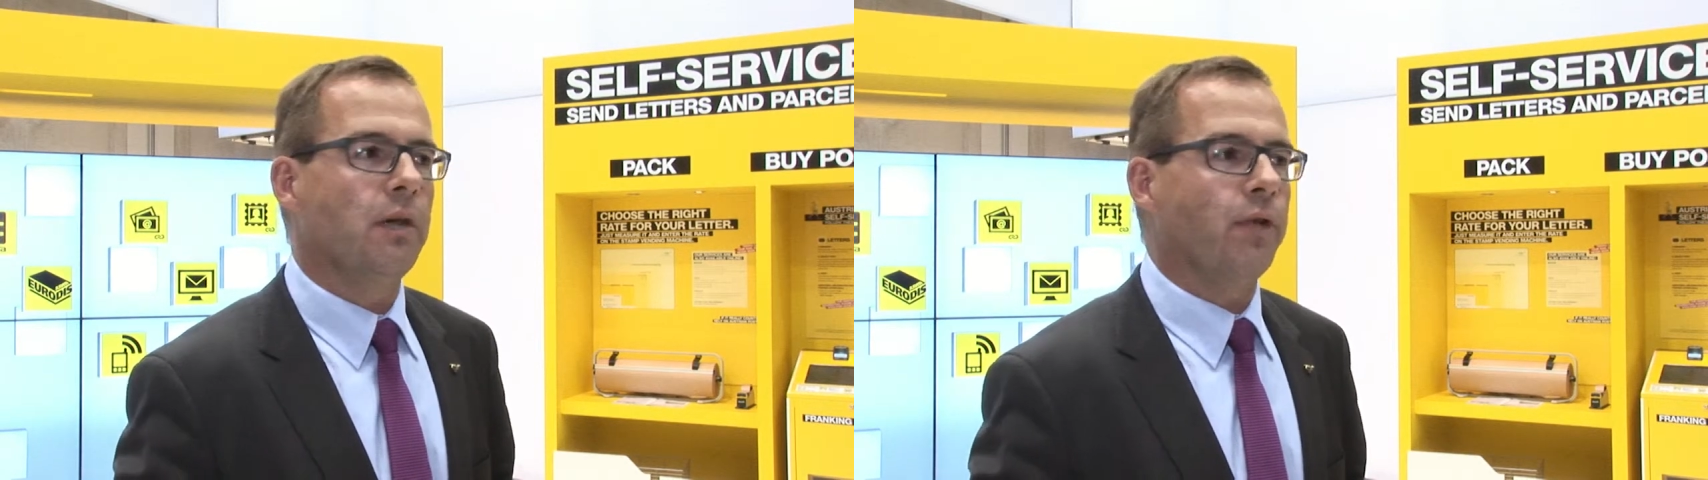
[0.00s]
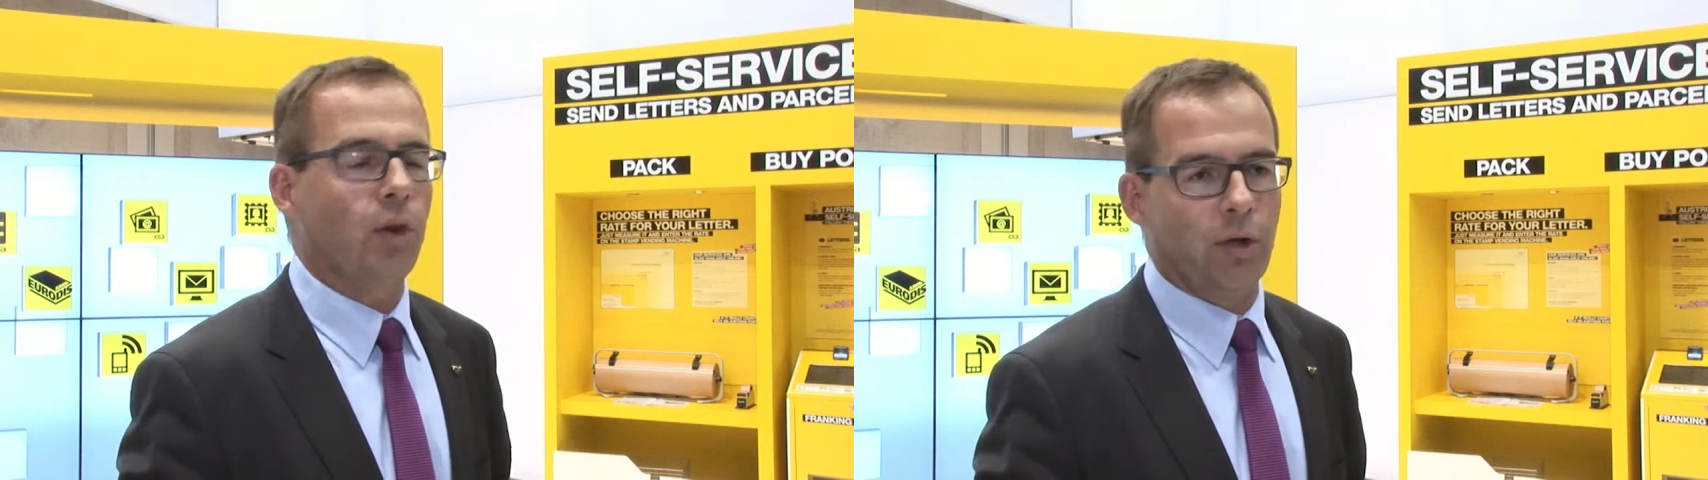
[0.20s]

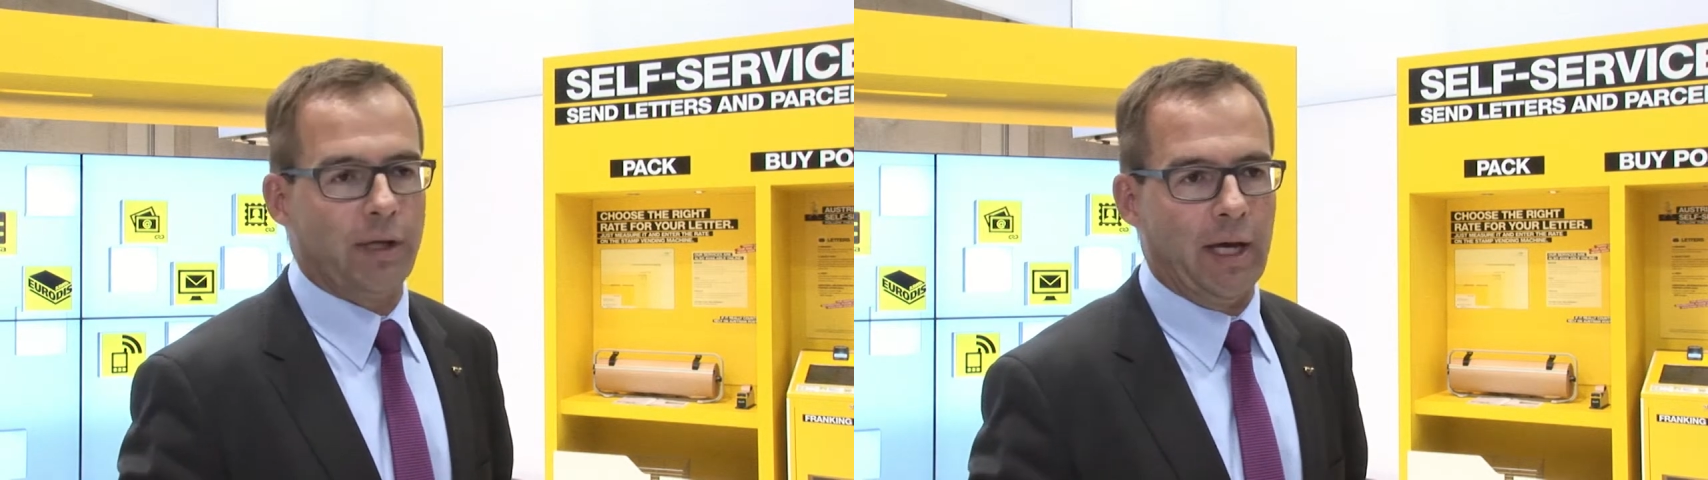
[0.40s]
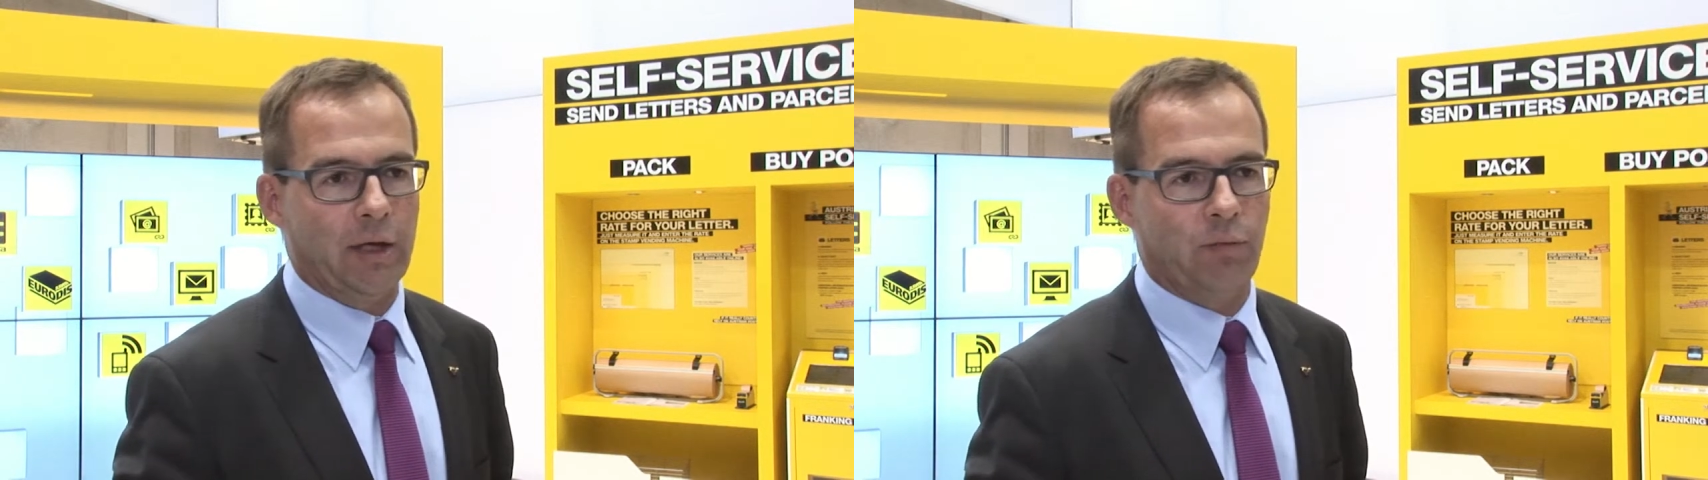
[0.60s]
for all
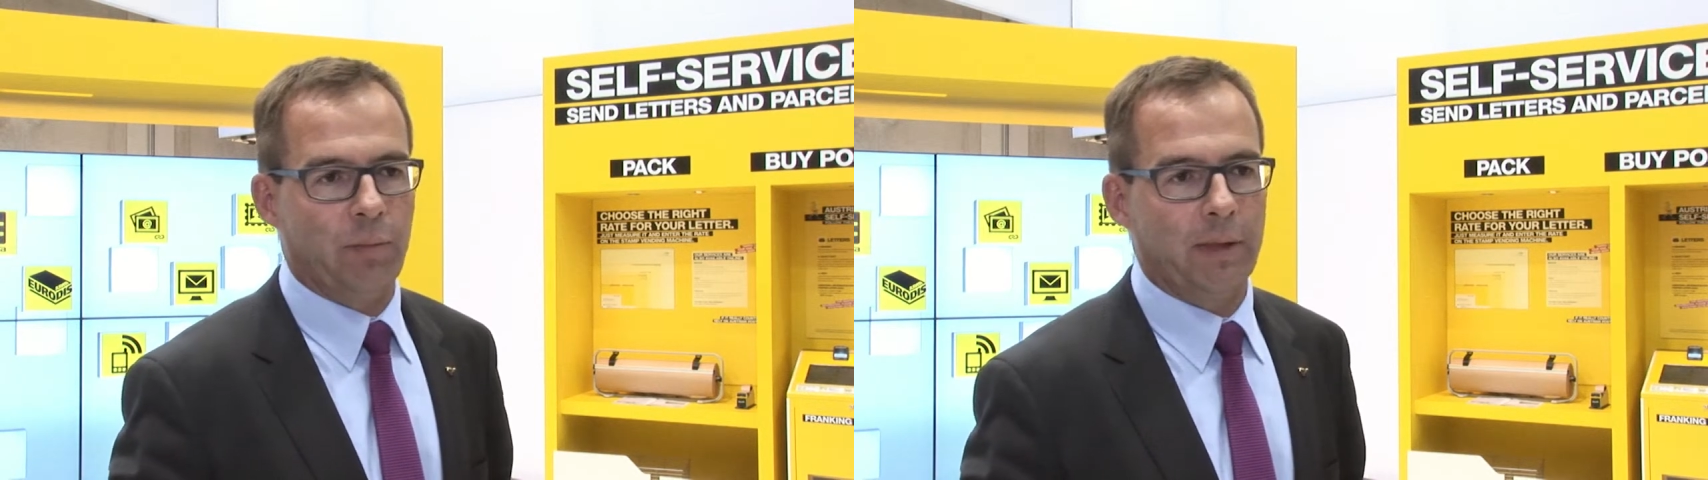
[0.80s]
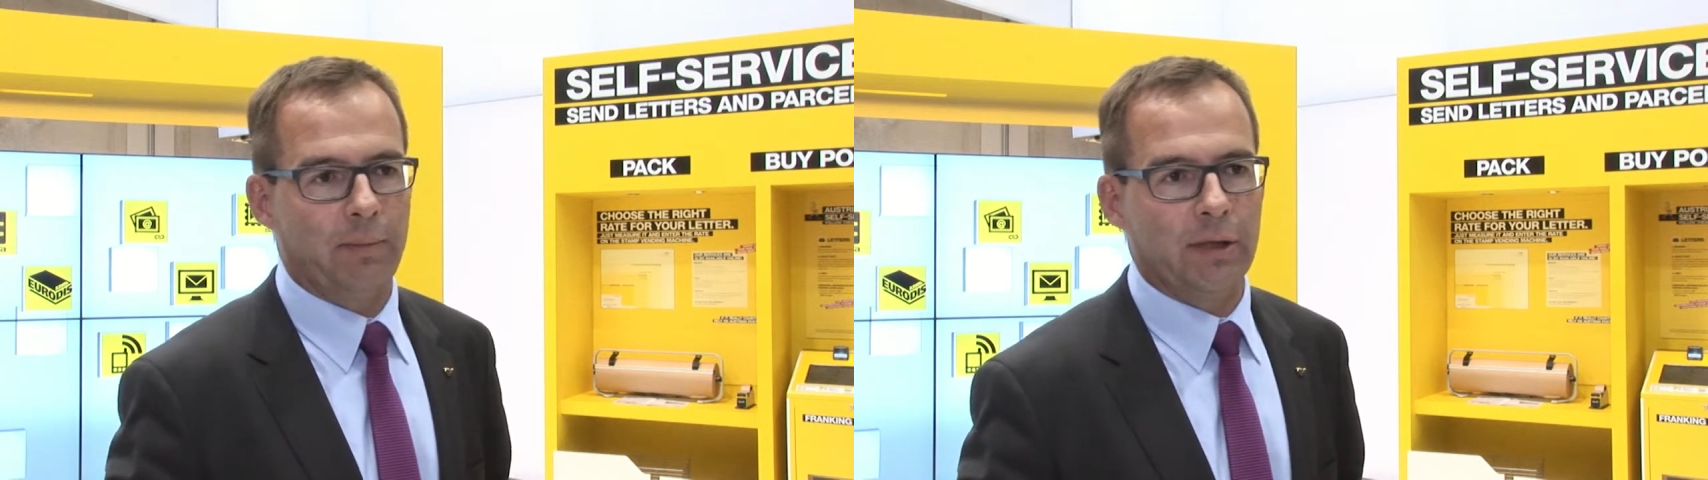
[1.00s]
kind of
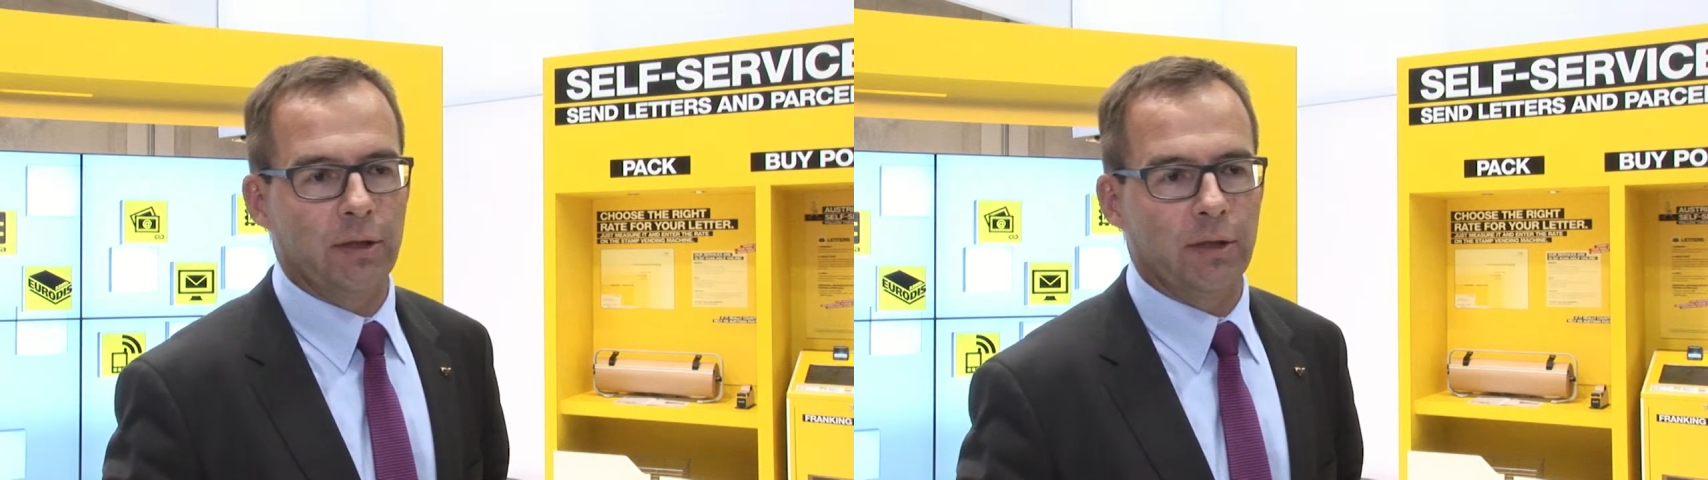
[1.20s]
people,